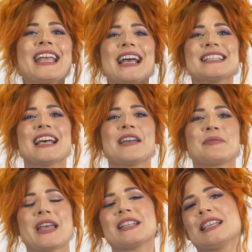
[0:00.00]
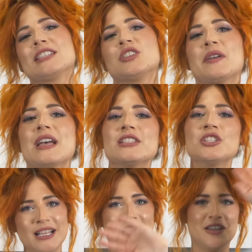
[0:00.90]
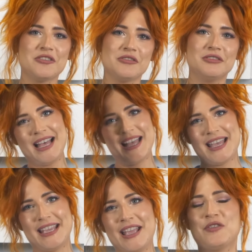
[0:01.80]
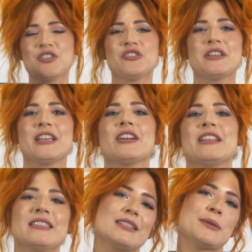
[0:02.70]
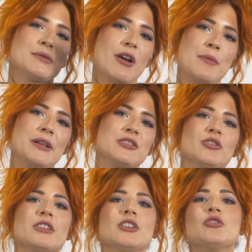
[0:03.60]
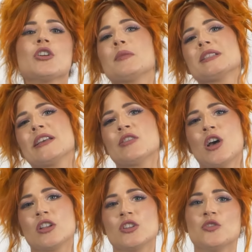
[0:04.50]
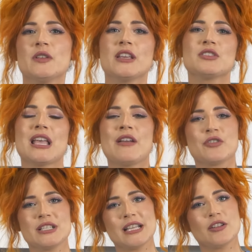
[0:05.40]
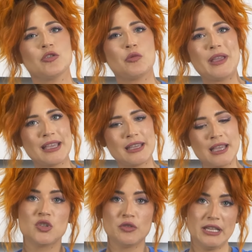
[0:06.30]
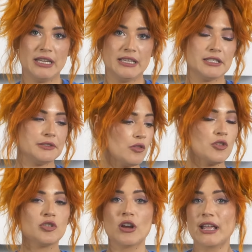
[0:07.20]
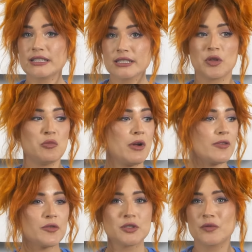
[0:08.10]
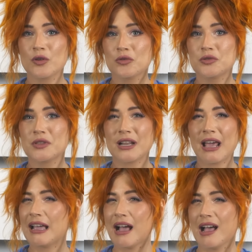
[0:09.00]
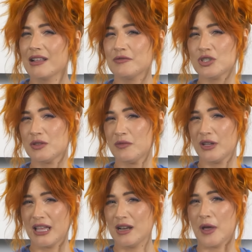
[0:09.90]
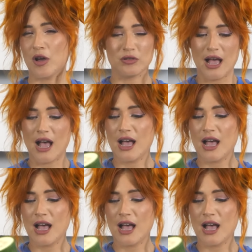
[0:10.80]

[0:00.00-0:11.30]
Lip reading: guys, I'm Candace the Edgy Veg. Hello. Hi, if you're new here, hit that subscribe button so you don't miss out on new videos every single week. Zucchinis, they're great. They're one of those foods that I kind of just forget about.